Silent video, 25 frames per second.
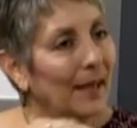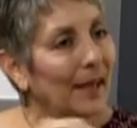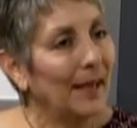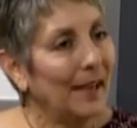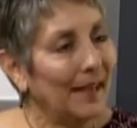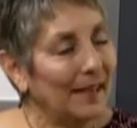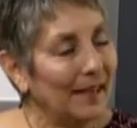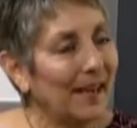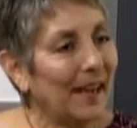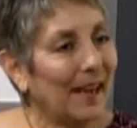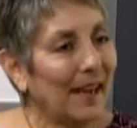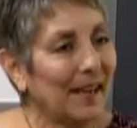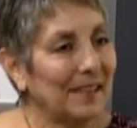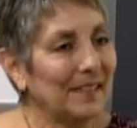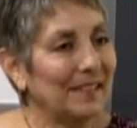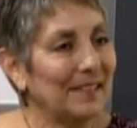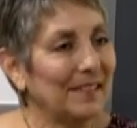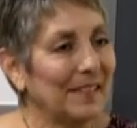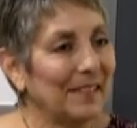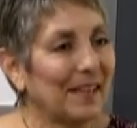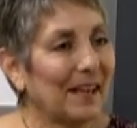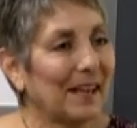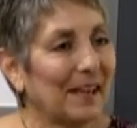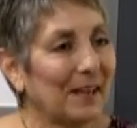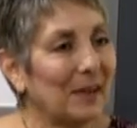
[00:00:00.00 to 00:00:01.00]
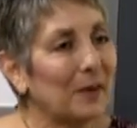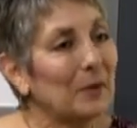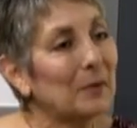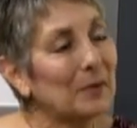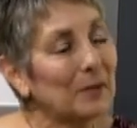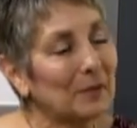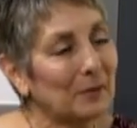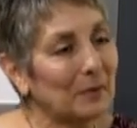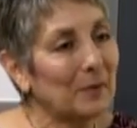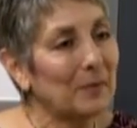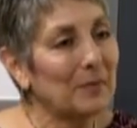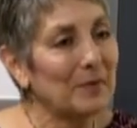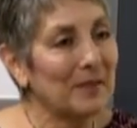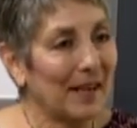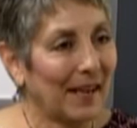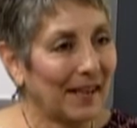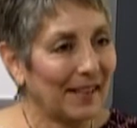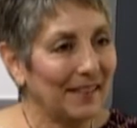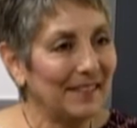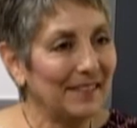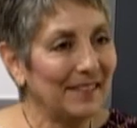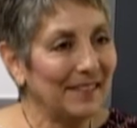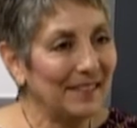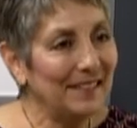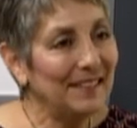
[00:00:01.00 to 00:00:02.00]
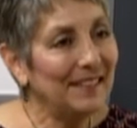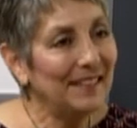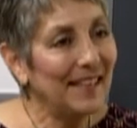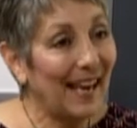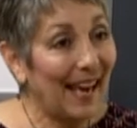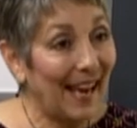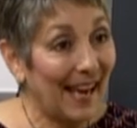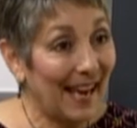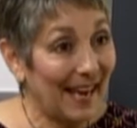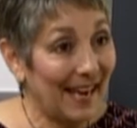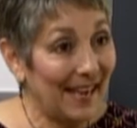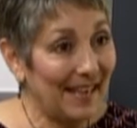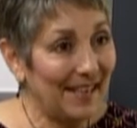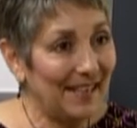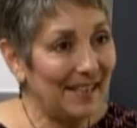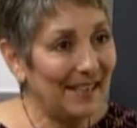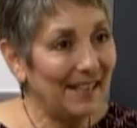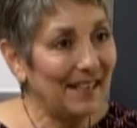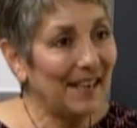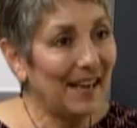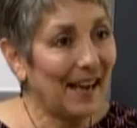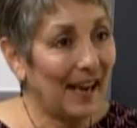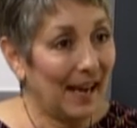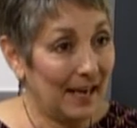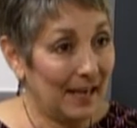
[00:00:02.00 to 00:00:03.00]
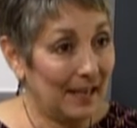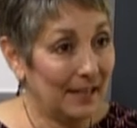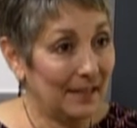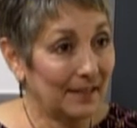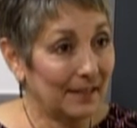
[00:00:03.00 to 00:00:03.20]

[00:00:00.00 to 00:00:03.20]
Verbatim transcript: It had a date on it. It was from 1988.